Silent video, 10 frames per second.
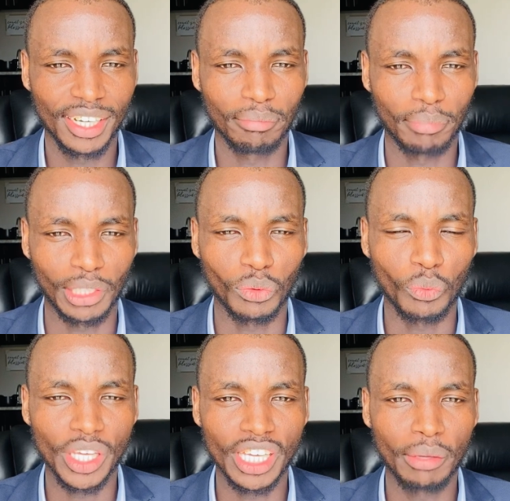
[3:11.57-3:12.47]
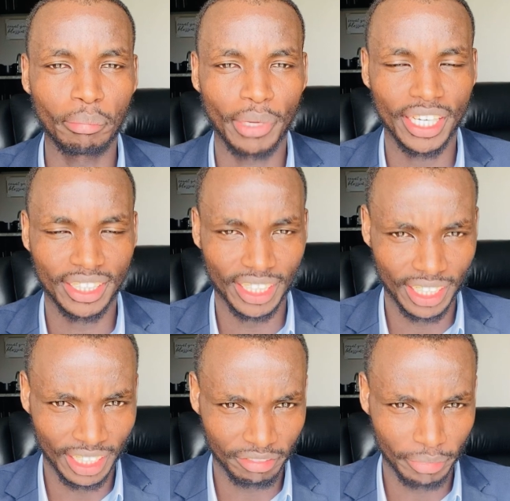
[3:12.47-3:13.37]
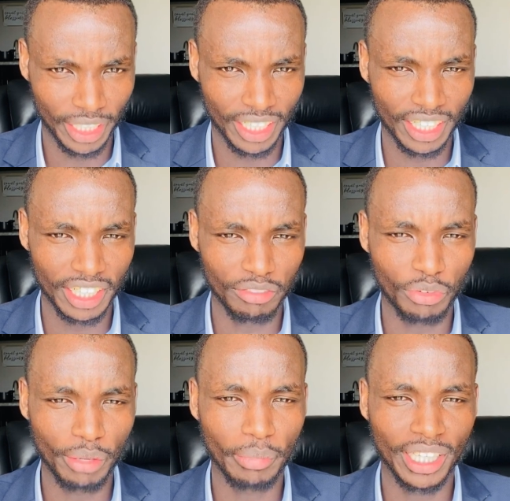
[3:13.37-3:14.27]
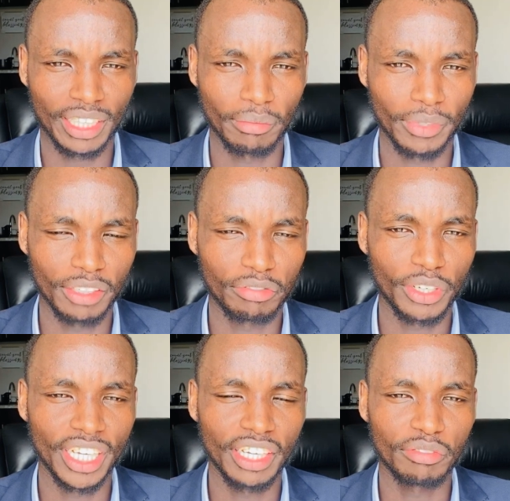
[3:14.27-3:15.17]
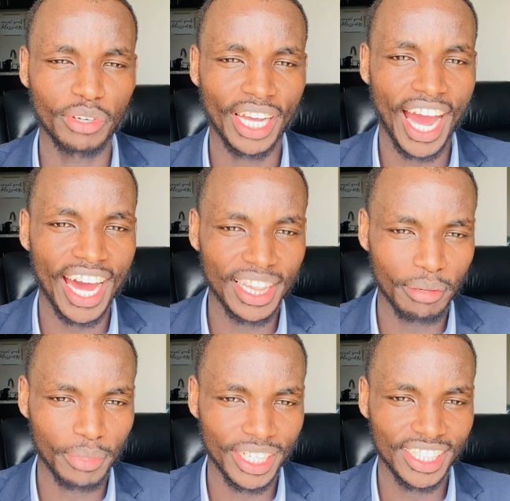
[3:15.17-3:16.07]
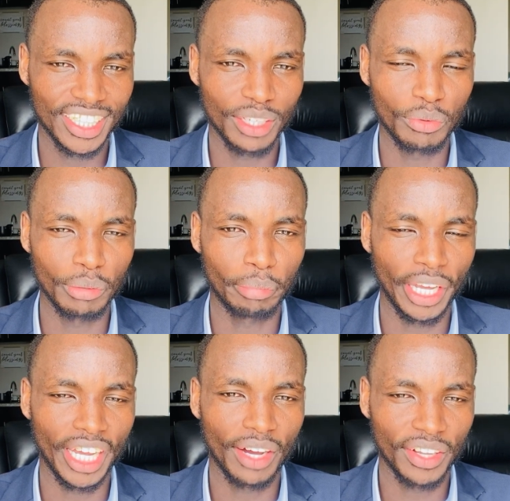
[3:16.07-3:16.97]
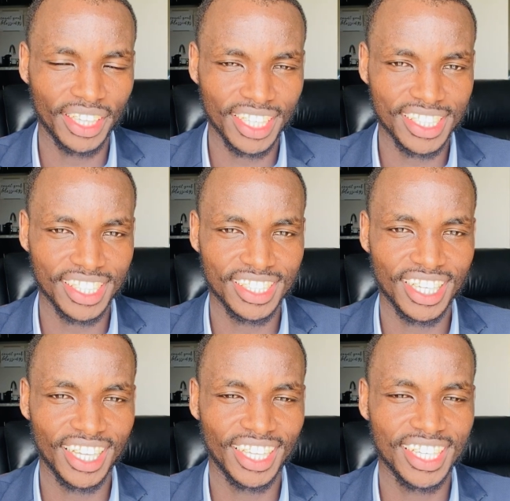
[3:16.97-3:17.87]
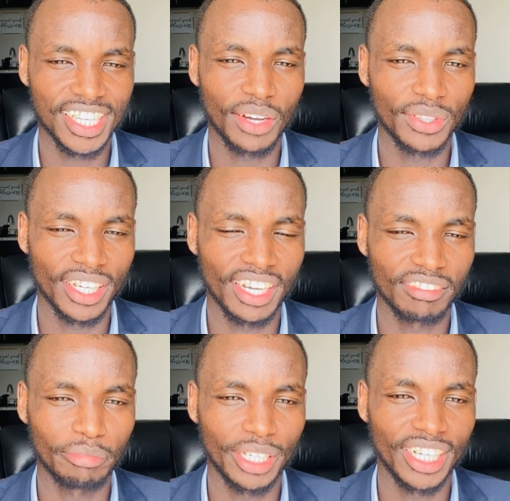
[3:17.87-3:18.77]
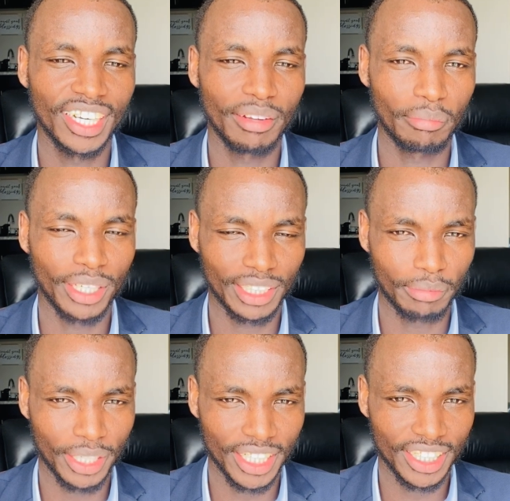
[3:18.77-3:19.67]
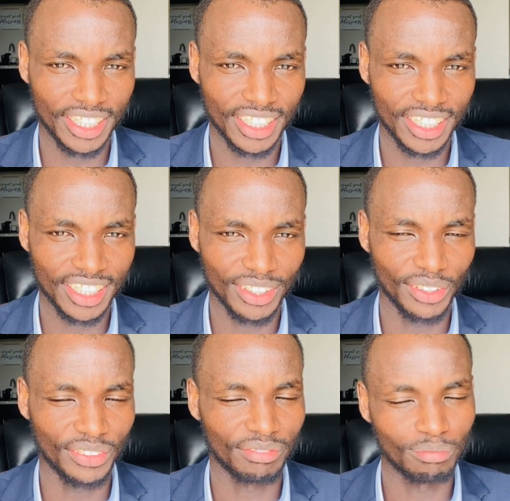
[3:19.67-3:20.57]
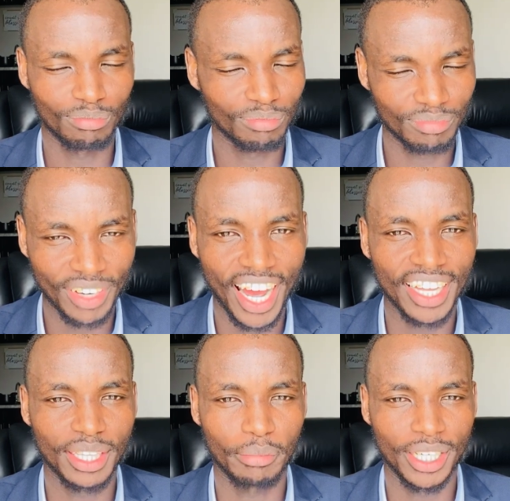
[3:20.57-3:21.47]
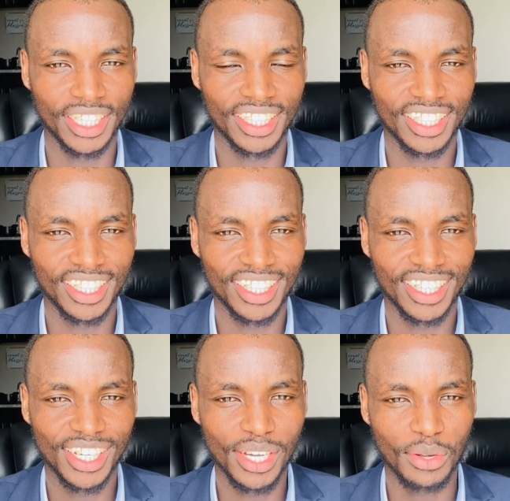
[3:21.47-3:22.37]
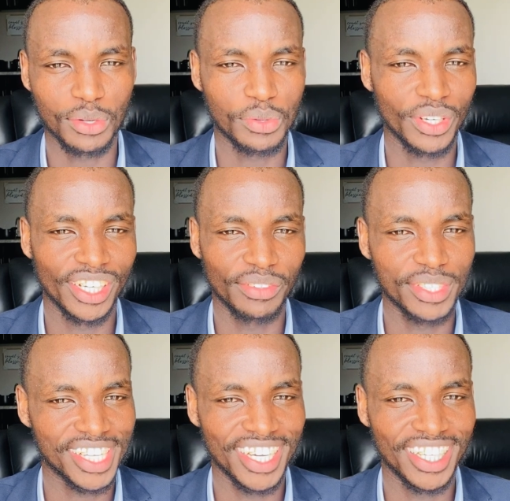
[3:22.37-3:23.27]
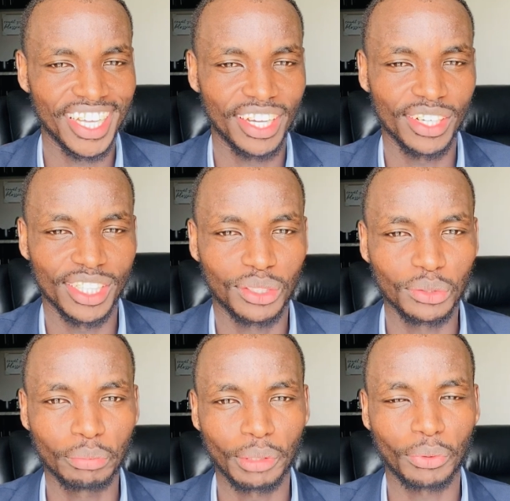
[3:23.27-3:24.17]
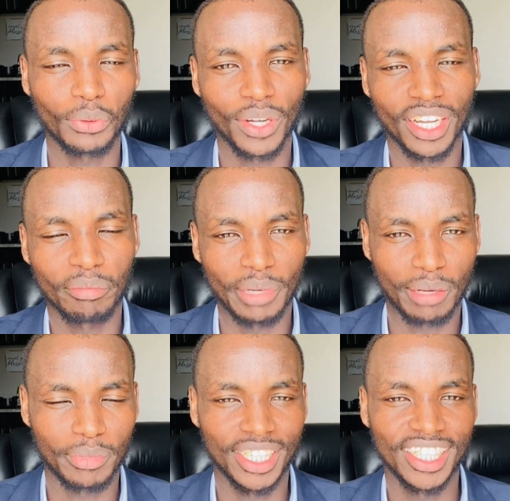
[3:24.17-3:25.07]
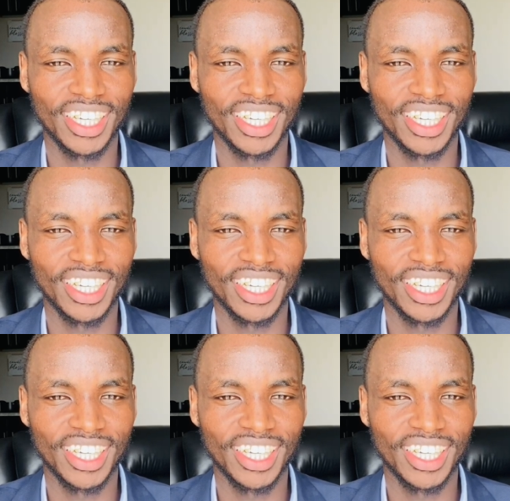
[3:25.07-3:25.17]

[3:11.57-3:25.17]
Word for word: but we pay the government. If we make them, if we if we earn the money, we pay our taxes, and that's how the government make the money, or earn the money. Because we say there are only two people who can make money: